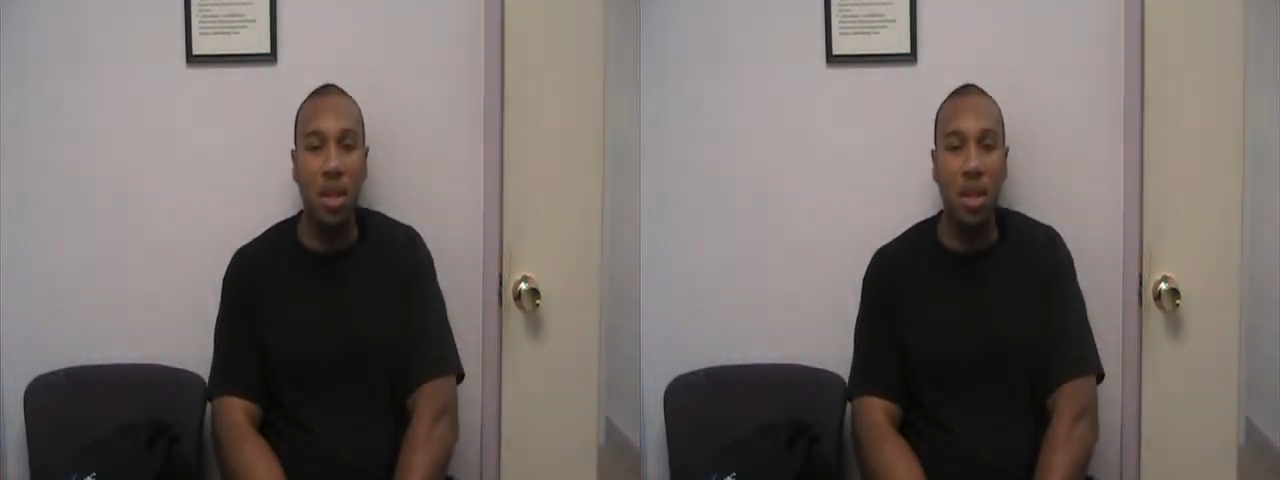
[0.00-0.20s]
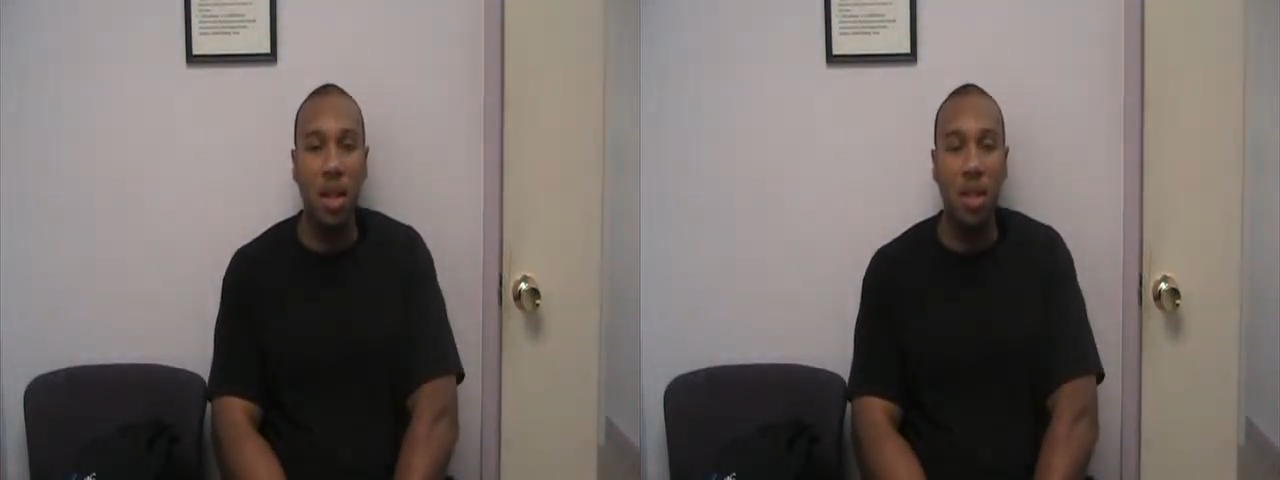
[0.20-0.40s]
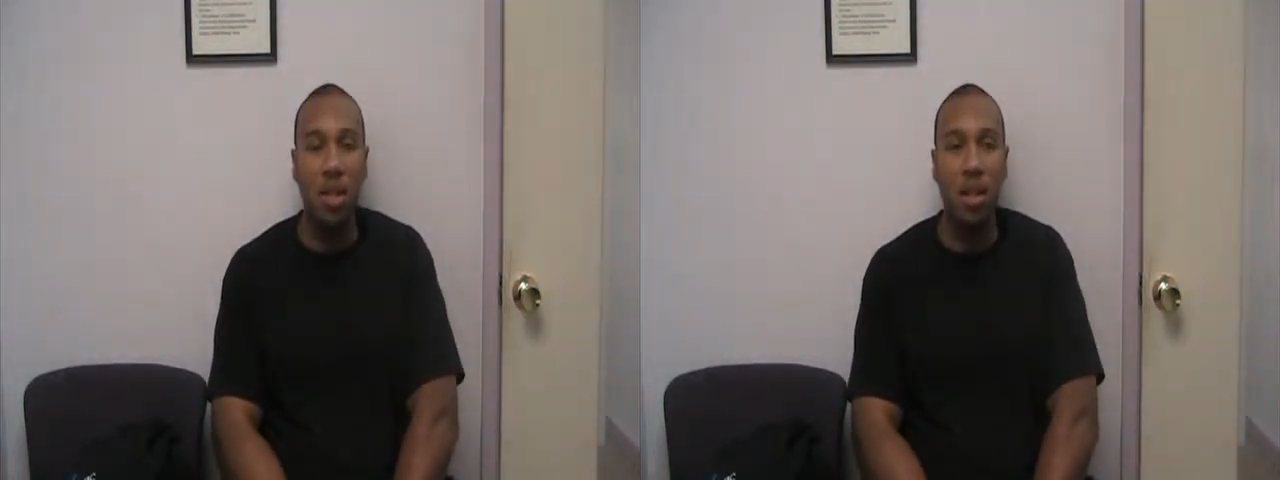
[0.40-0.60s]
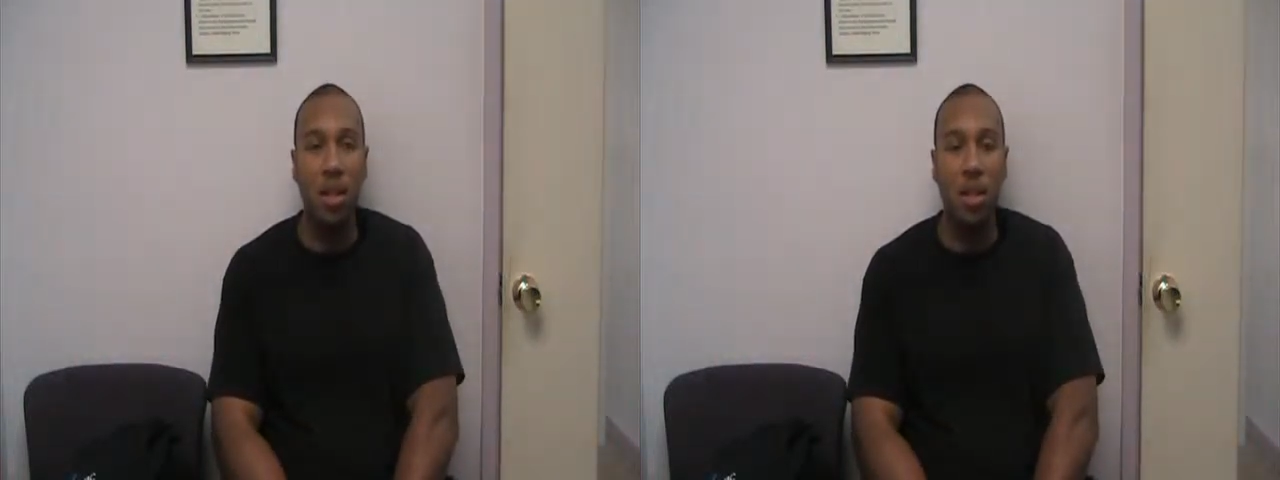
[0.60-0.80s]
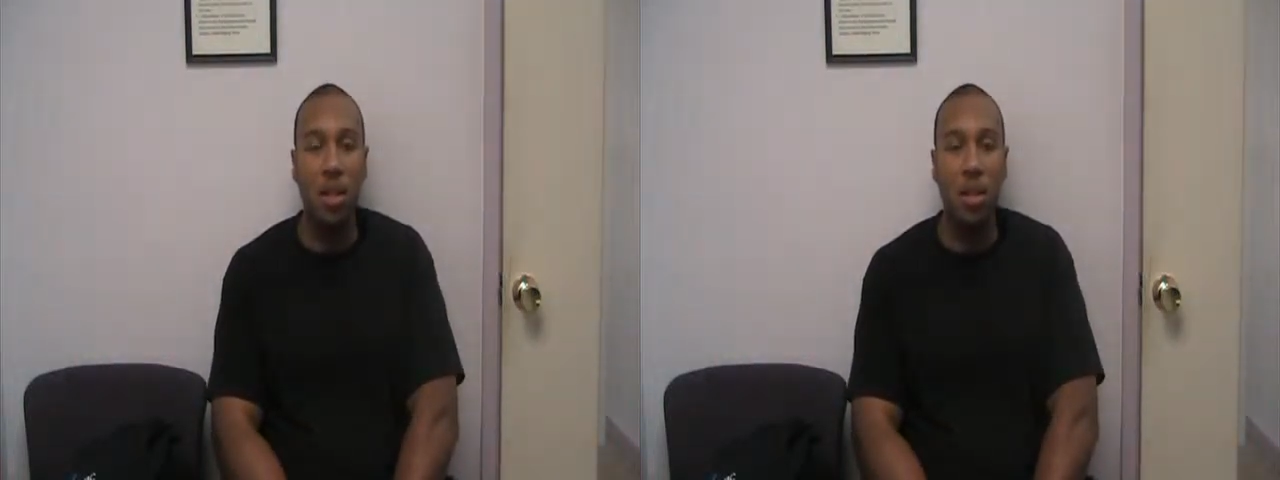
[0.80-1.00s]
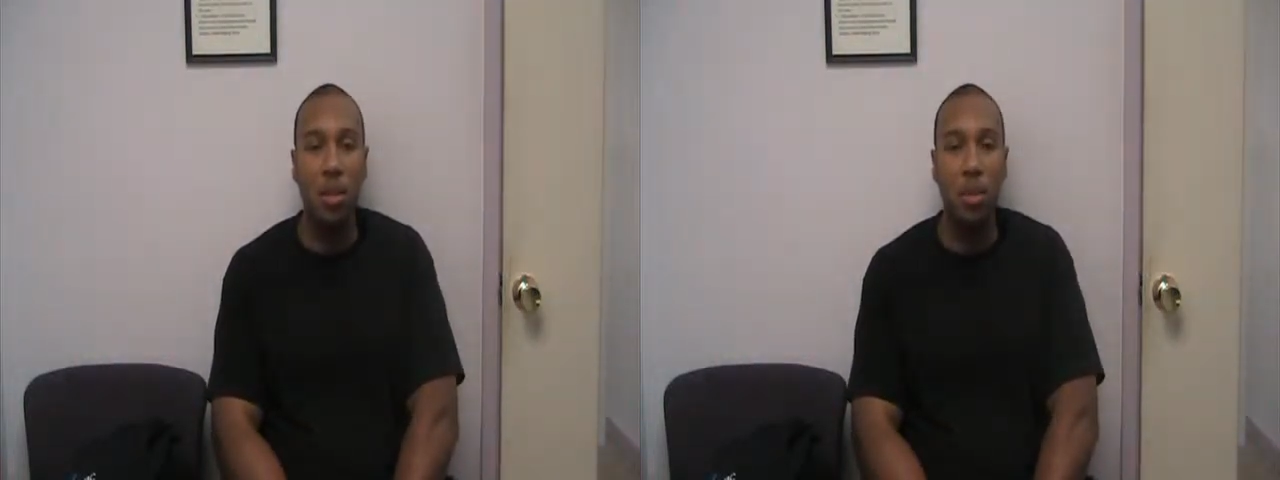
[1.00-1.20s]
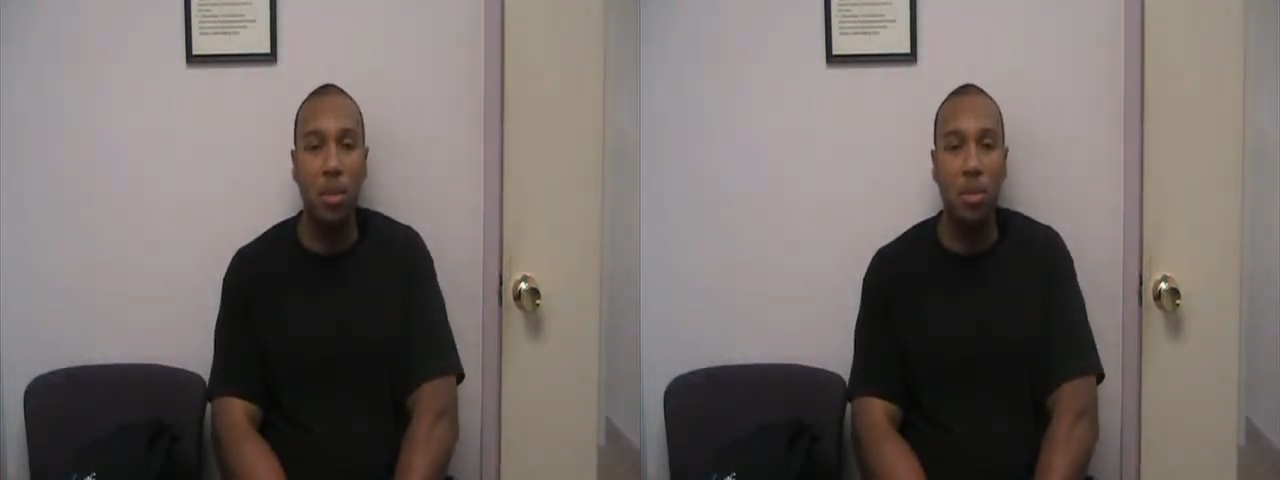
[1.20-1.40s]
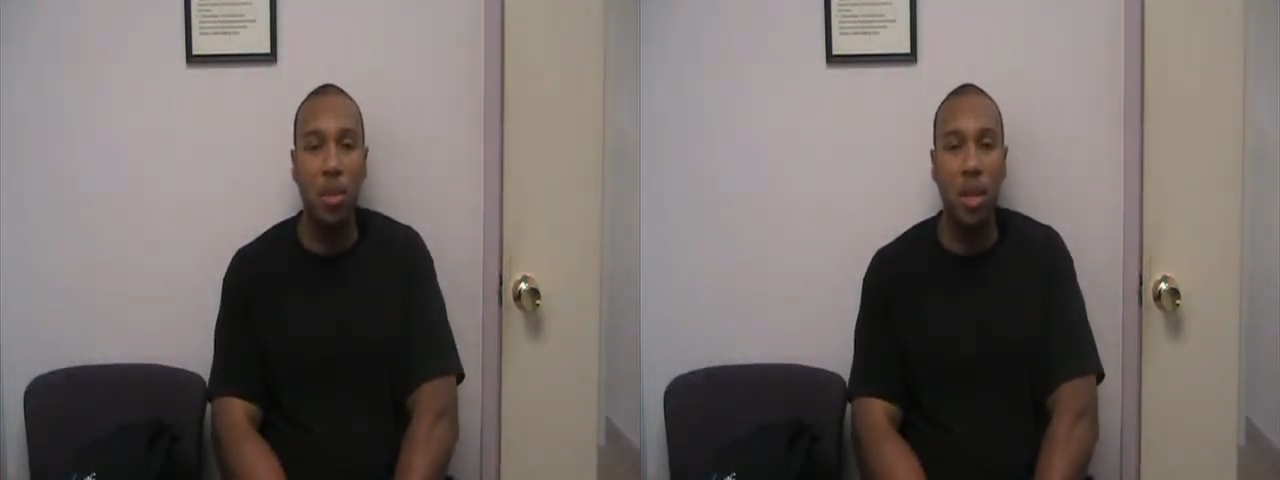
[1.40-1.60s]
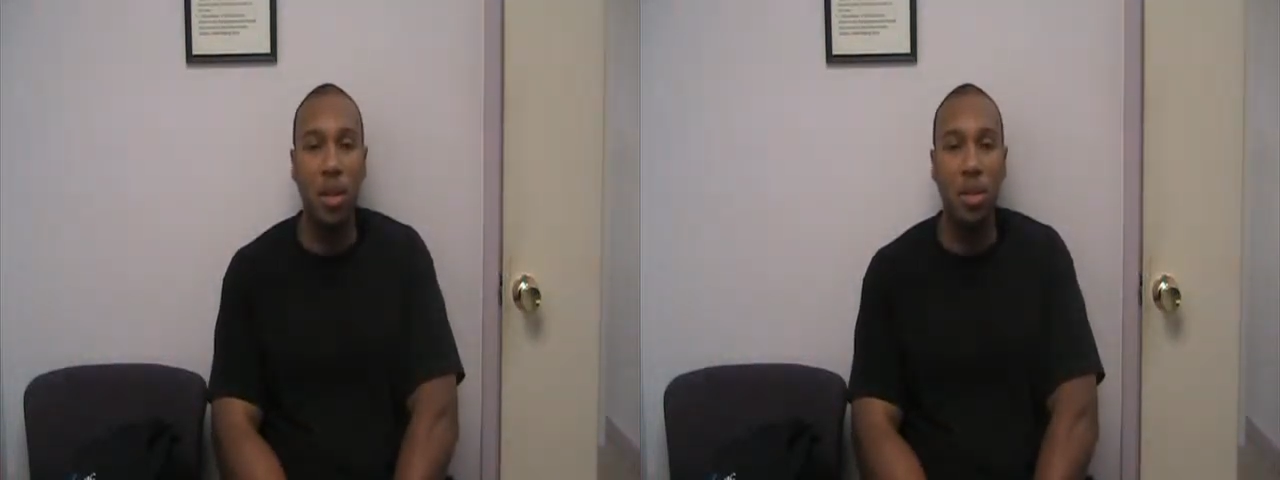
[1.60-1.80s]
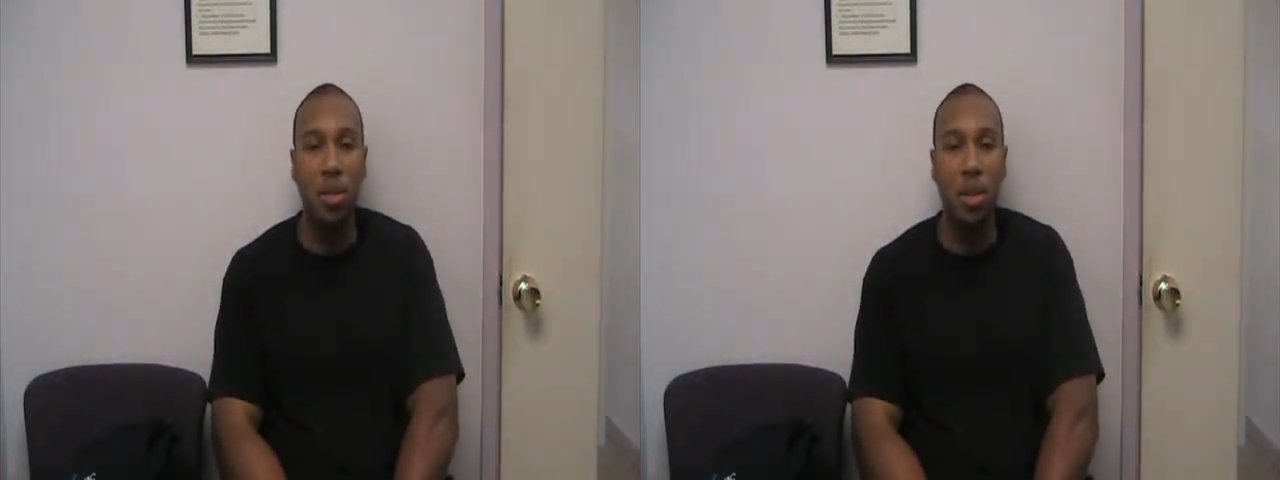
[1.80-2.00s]
and made an
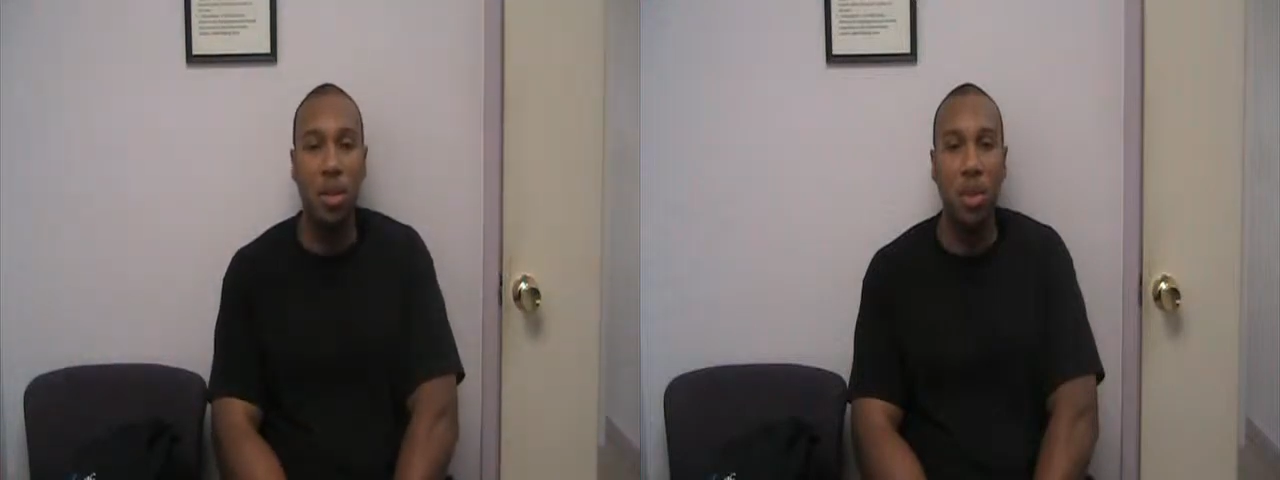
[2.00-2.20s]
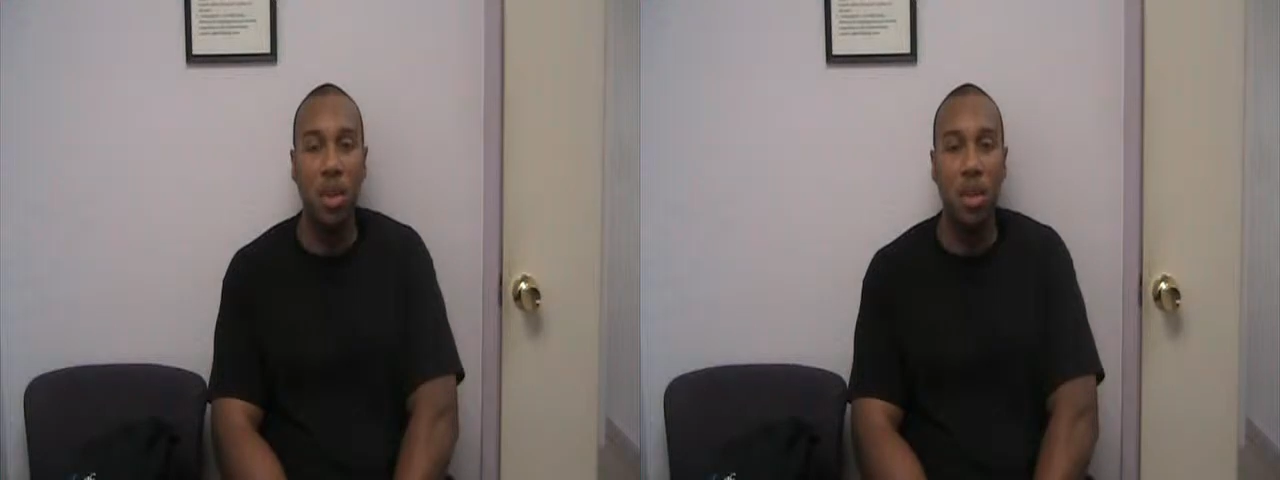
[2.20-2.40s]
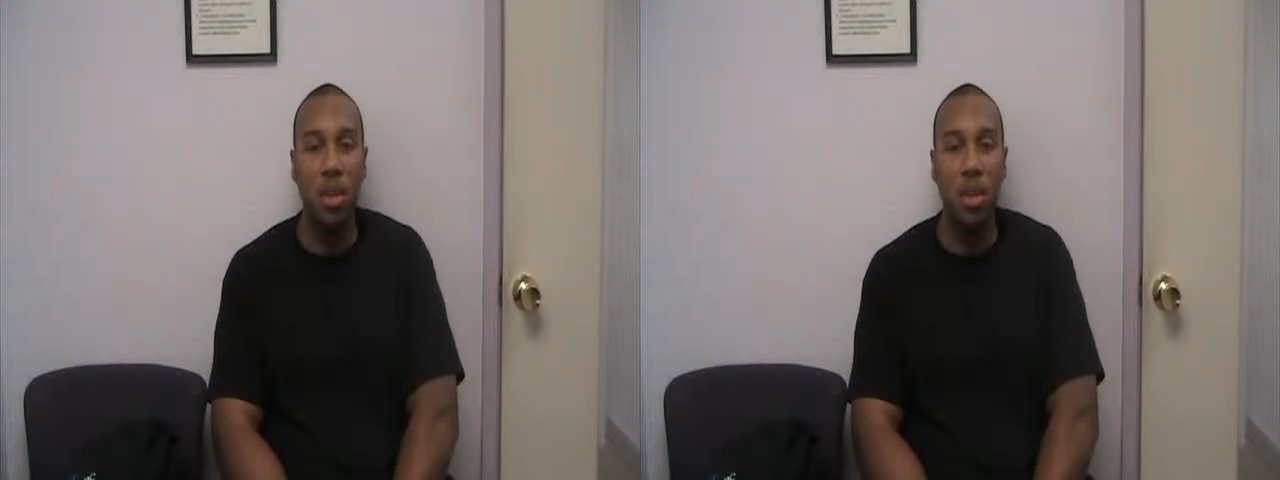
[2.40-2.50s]
appointment.